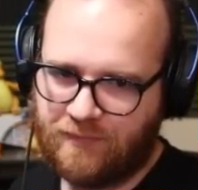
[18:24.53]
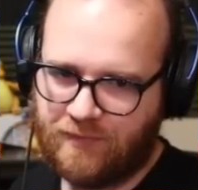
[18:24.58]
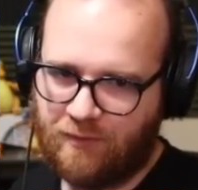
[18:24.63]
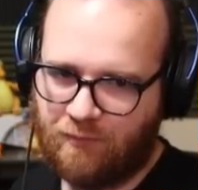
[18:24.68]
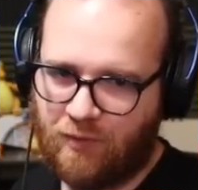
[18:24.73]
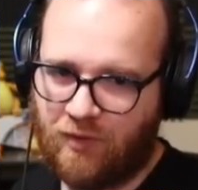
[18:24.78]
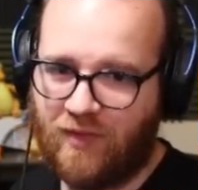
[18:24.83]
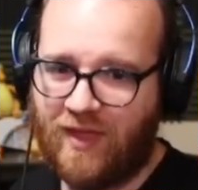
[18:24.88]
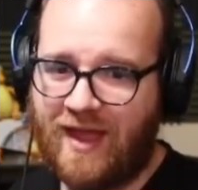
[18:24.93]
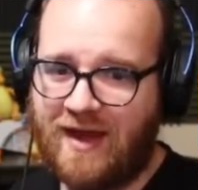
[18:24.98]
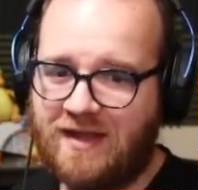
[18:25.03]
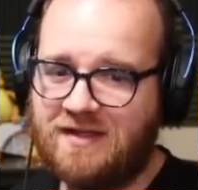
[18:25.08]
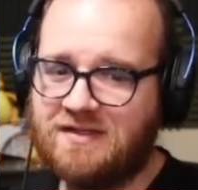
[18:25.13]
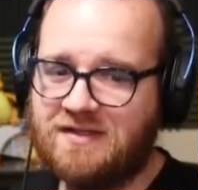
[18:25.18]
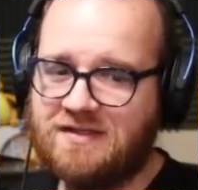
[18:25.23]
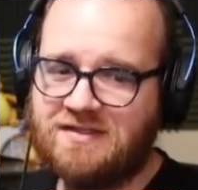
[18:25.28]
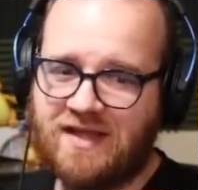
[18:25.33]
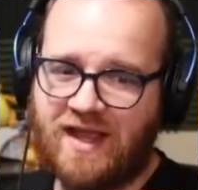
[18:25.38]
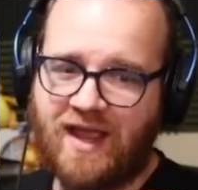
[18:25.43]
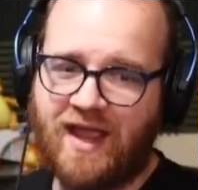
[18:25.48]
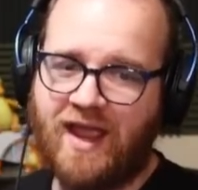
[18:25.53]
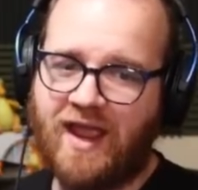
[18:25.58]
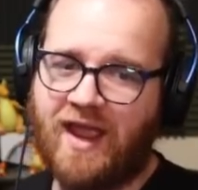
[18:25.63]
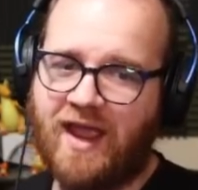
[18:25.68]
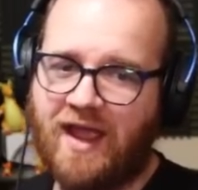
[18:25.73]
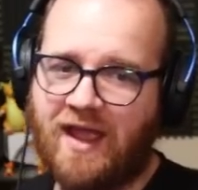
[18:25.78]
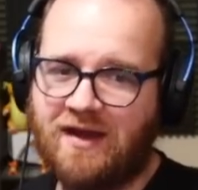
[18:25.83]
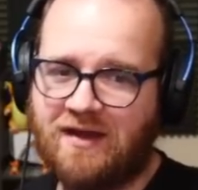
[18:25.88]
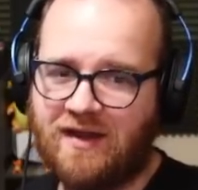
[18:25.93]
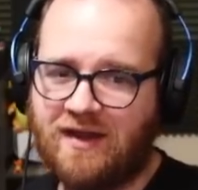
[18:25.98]
Well, that is
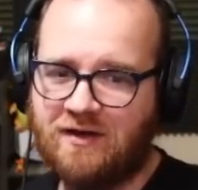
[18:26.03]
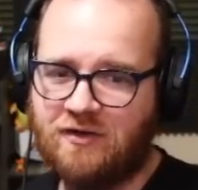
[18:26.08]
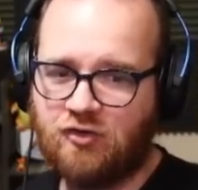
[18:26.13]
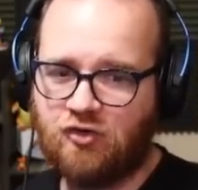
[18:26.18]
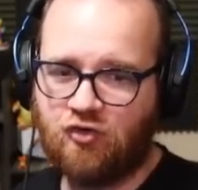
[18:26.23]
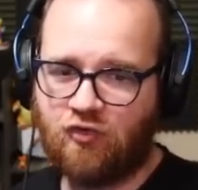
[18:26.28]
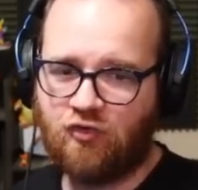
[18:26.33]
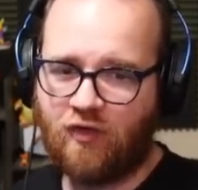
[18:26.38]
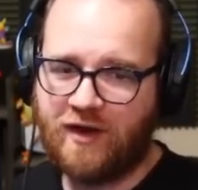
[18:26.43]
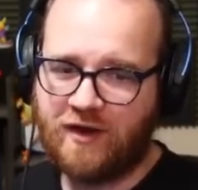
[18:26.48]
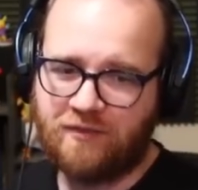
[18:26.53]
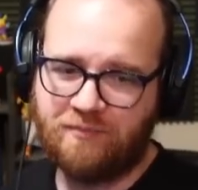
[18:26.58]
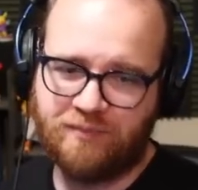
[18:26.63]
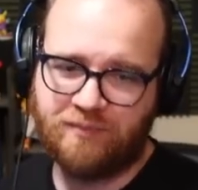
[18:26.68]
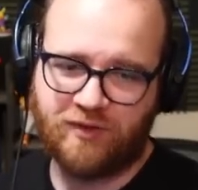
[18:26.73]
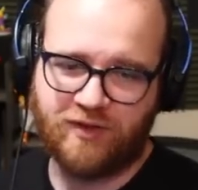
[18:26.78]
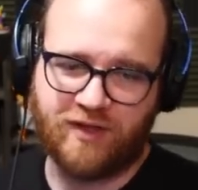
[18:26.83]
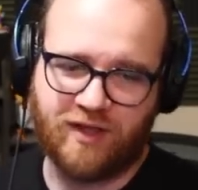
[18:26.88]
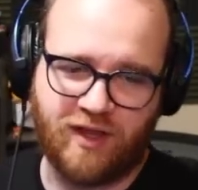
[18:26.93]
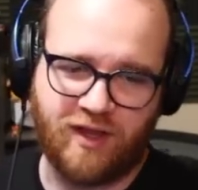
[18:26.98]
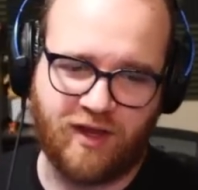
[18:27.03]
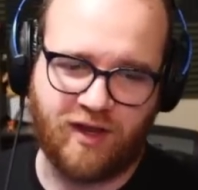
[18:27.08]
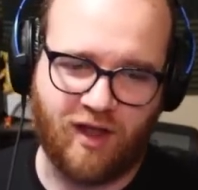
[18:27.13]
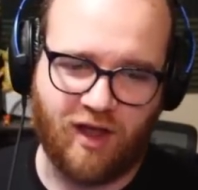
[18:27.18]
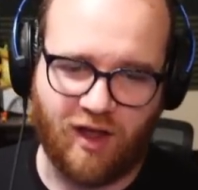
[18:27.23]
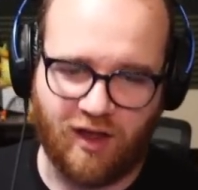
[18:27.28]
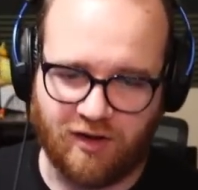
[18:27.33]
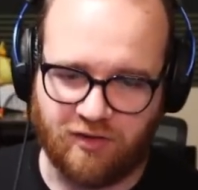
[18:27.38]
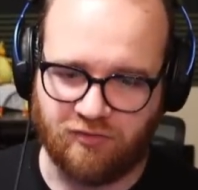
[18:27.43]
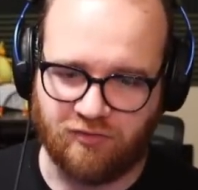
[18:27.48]
an incredibly
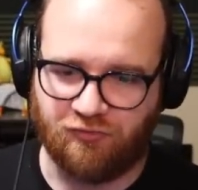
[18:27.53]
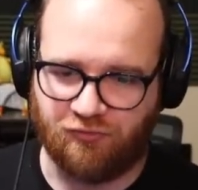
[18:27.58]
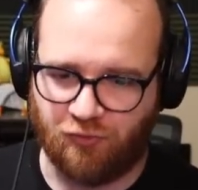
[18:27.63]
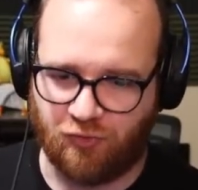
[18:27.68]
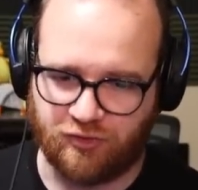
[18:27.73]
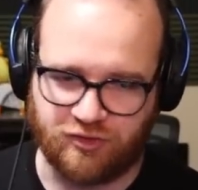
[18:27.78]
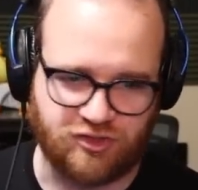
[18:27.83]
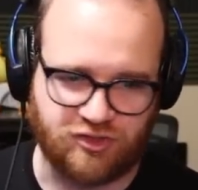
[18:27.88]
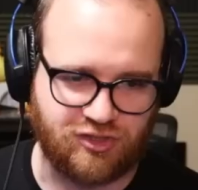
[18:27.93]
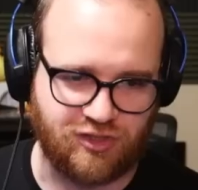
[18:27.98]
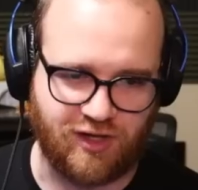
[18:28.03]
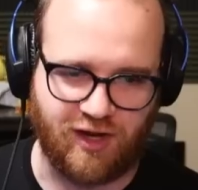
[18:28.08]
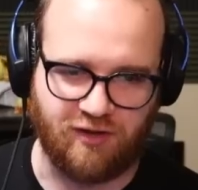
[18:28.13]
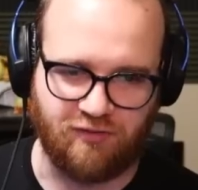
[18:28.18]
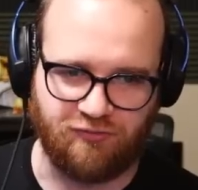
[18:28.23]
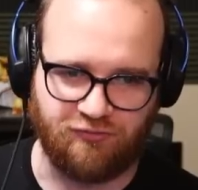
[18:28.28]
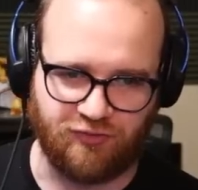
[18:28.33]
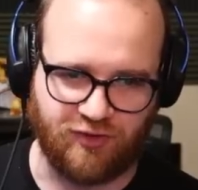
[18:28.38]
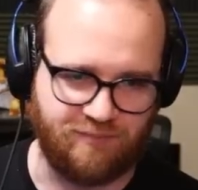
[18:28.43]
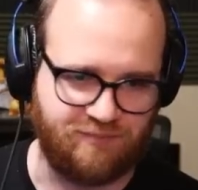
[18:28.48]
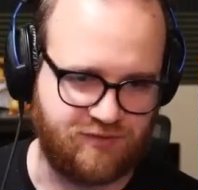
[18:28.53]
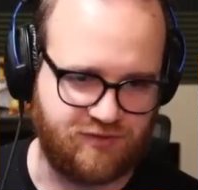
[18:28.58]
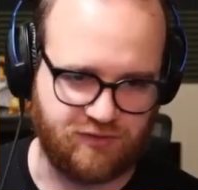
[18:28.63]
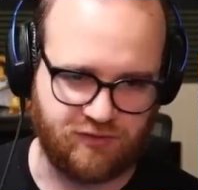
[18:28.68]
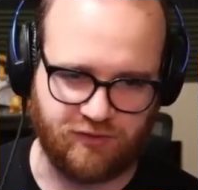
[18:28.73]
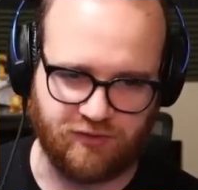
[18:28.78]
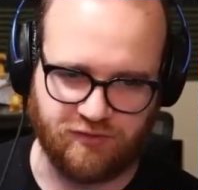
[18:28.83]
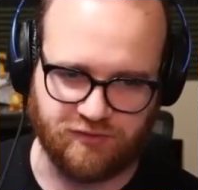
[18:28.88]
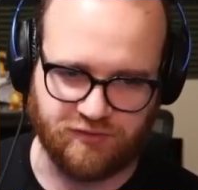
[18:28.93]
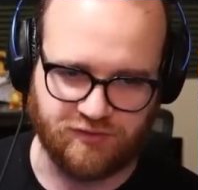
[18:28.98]
unfortunate flip to
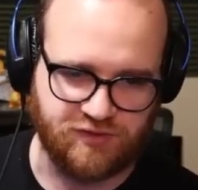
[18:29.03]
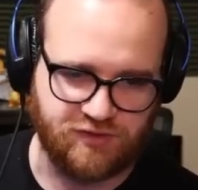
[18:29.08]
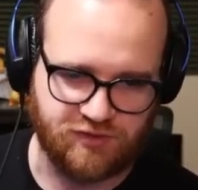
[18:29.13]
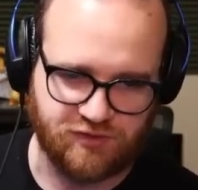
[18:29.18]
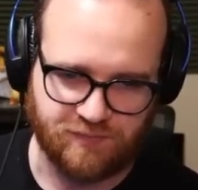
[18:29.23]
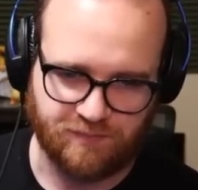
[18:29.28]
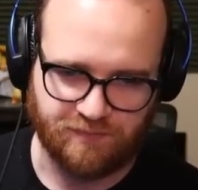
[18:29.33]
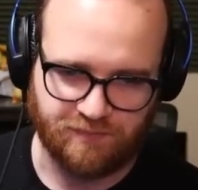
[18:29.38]
lose.